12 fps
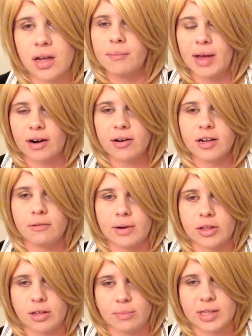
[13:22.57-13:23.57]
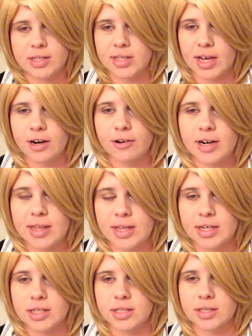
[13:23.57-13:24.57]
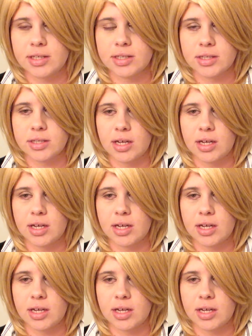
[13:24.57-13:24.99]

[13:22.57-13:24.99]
I don't need to wear them inside or anything, just because